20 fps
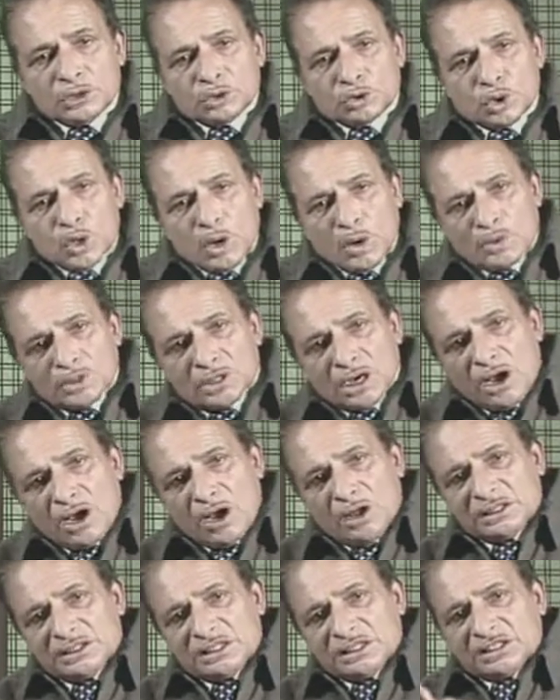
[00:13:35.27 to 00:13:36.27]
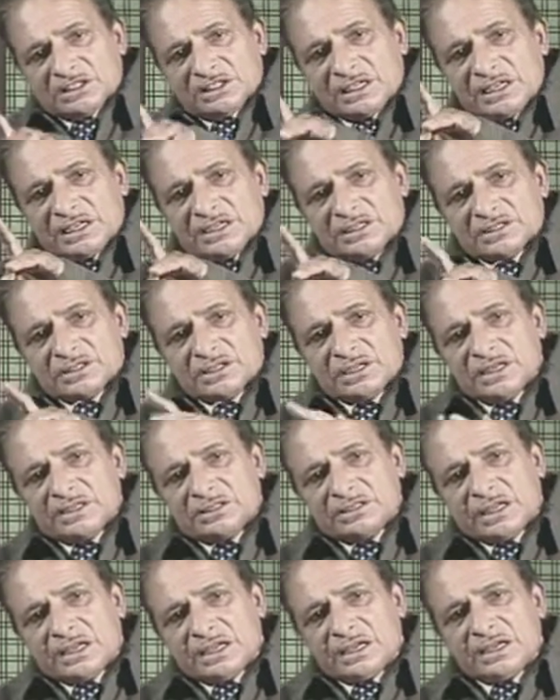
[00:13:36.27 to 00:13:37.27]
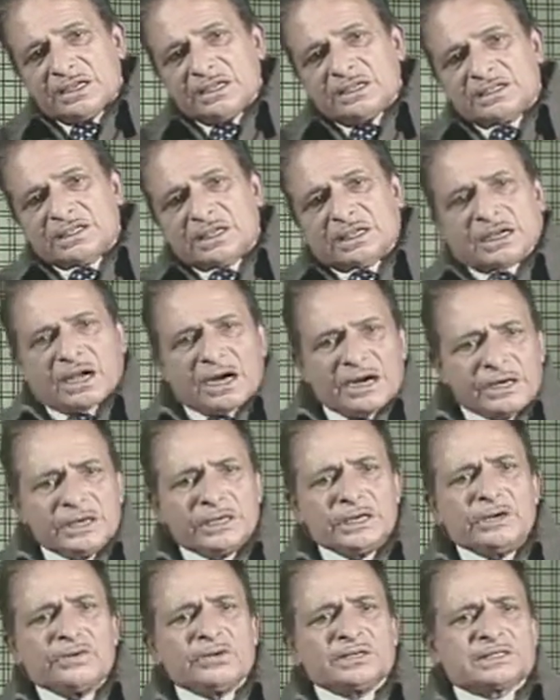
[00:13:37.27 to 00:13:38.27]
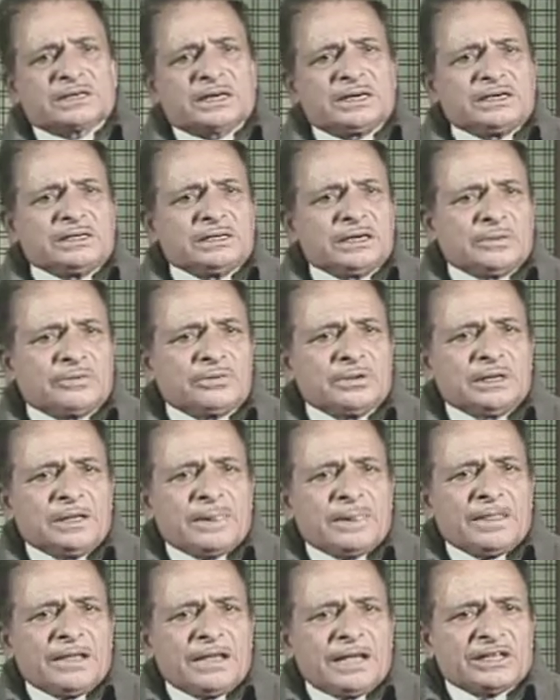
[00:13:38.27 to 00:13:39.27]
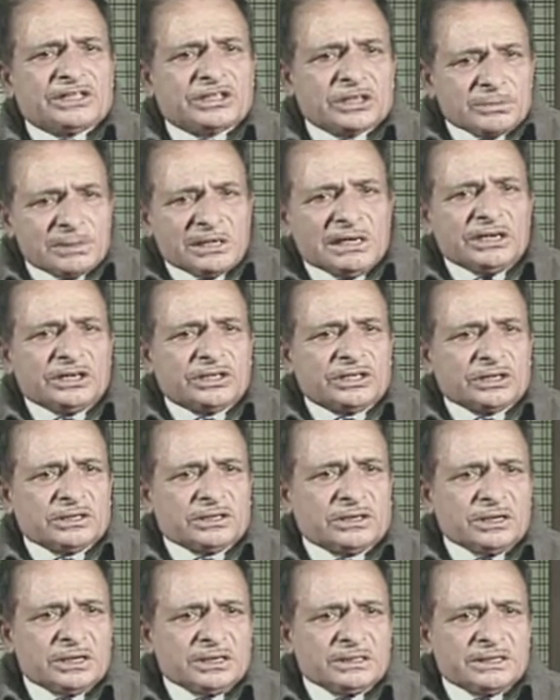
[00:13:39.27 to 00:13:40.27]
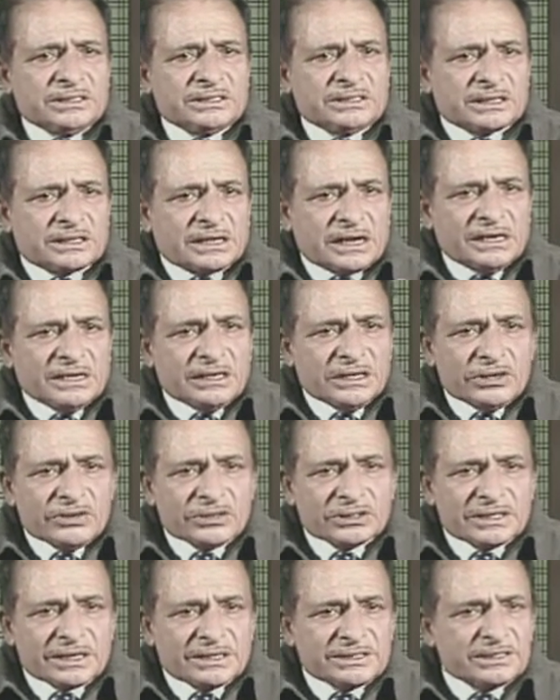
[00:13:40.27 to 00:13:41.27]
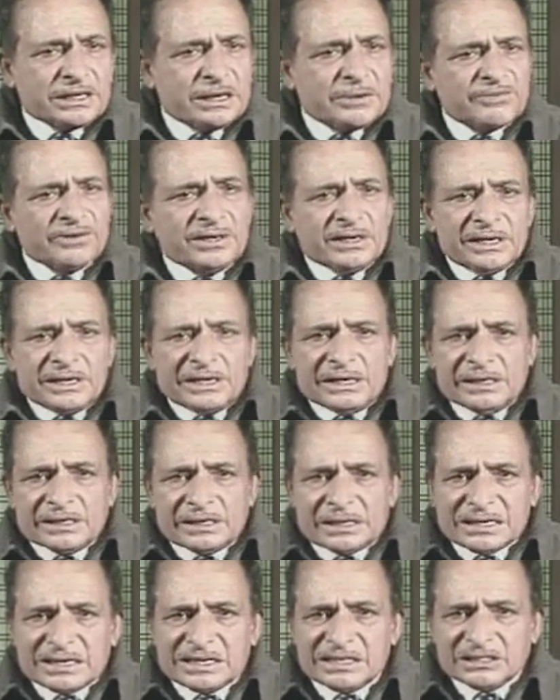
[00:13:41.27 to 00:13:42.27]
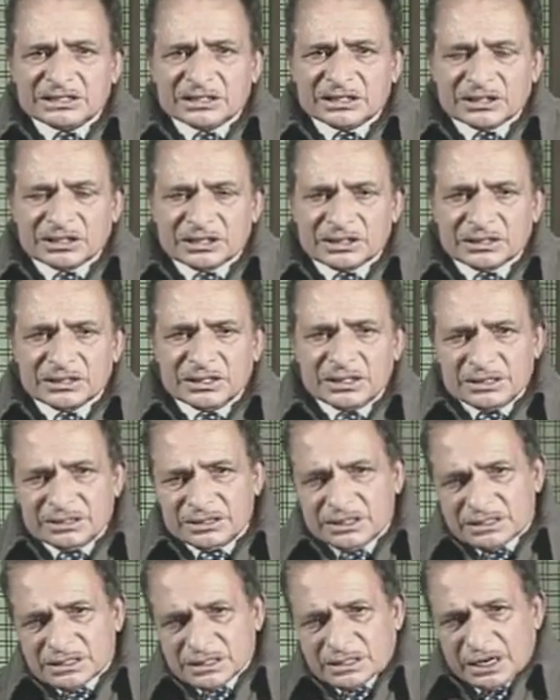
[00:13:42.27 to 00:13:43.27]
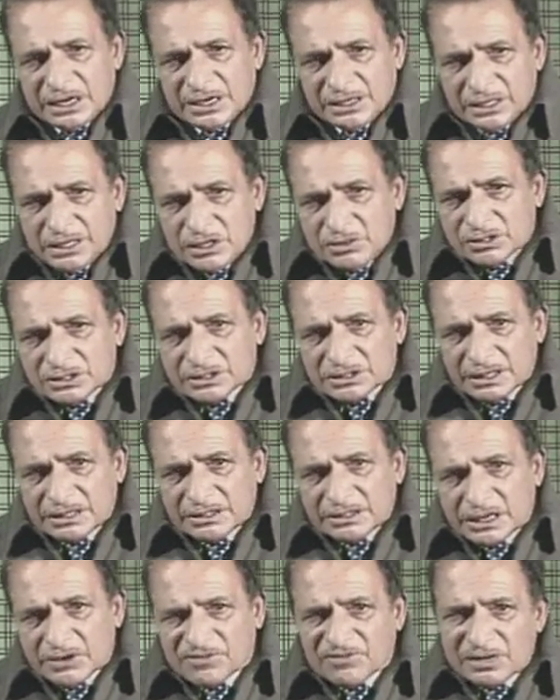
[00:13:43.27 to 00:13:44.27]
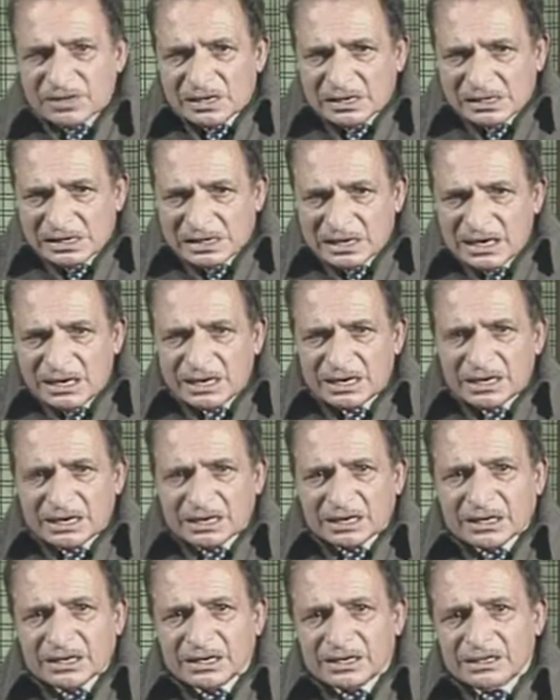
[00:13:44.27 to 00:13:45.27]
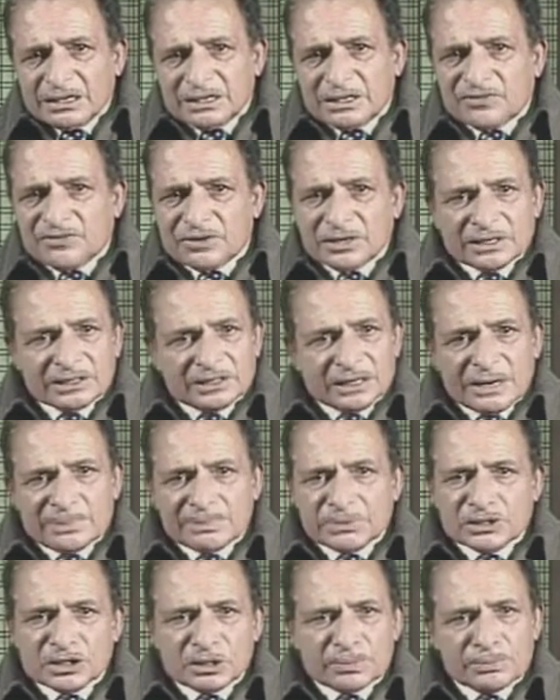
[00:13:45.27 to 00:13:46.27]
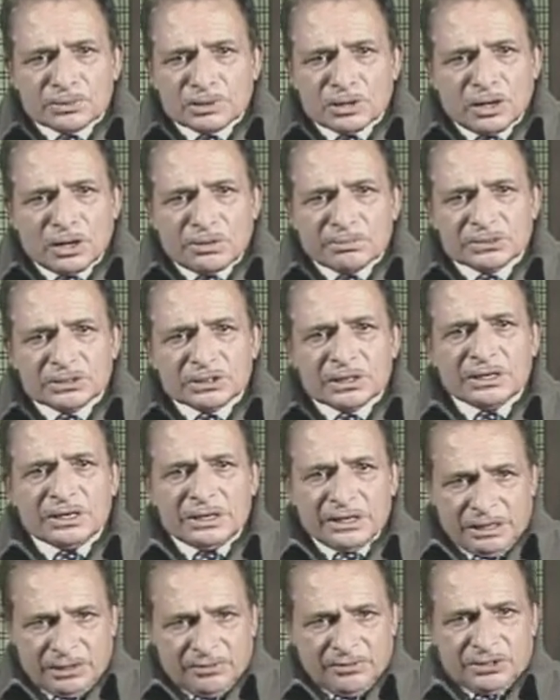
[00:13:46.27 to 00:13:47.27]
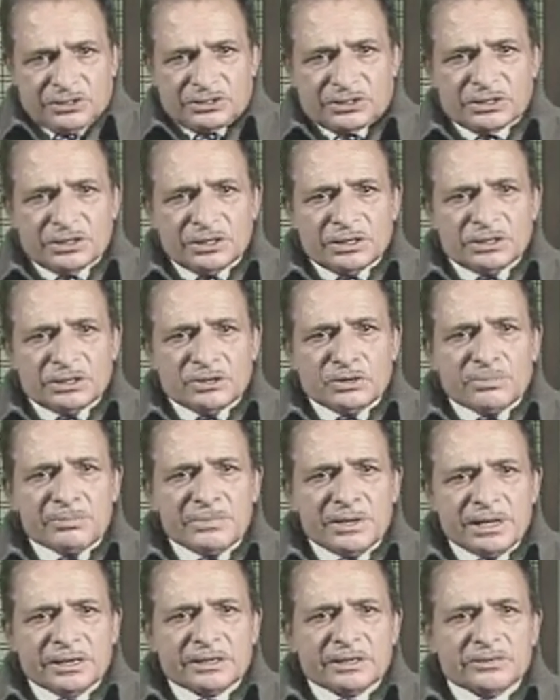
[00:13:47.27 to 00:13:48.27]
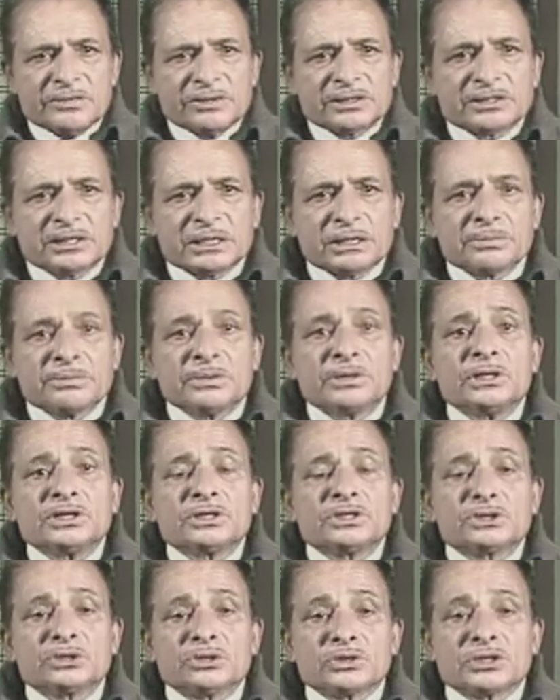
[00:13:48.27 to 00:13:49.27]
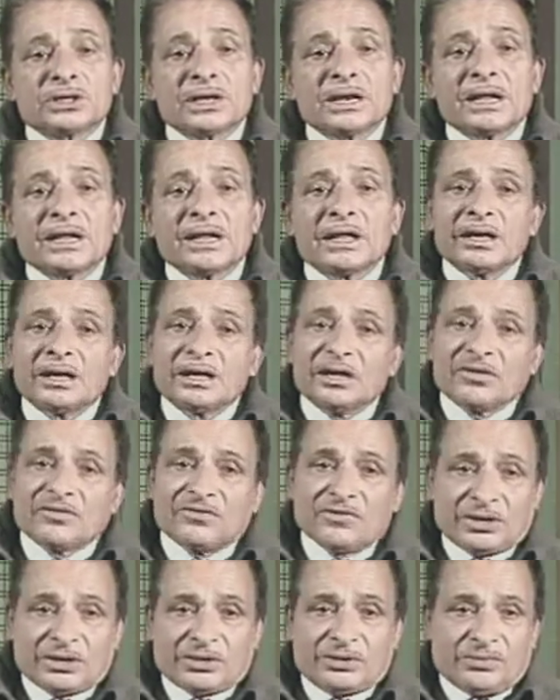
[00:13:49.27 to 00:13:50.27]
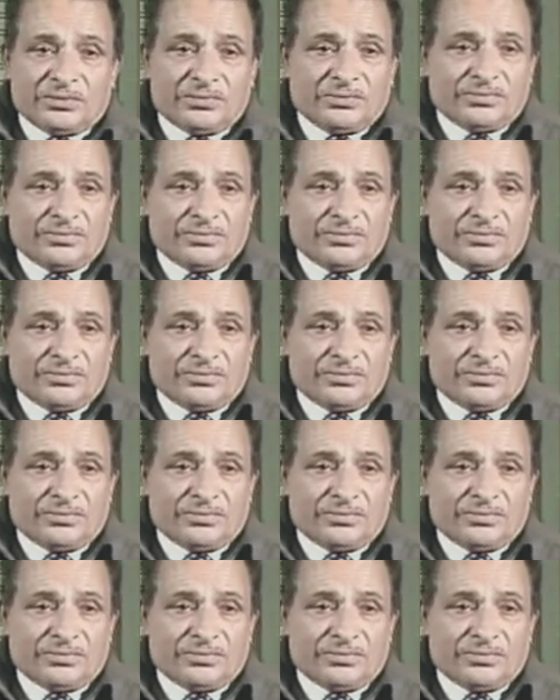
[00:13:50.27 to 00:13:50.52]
Throughout all these things, there is a continuous kind of assimilation, there is a continuous kind of internalization, there is a continuous kind of learning different types of norms in which you make yourself socially effective.